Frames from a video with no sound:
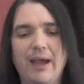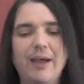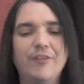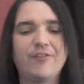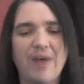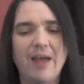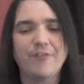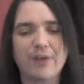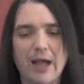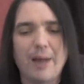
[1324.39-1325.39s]
as
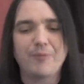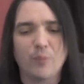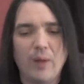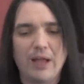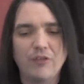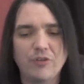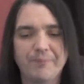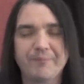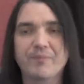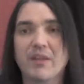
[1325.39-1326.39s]
five cops watch.
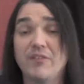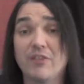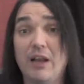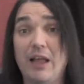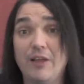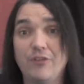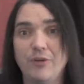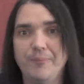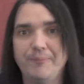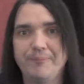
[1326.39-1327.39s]
It's a
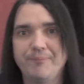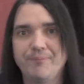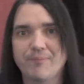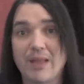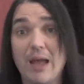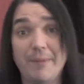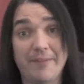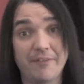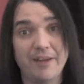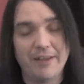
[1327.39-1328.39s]
lawsuit. I bet
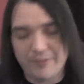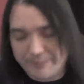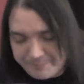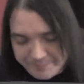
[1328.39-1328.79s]
there is.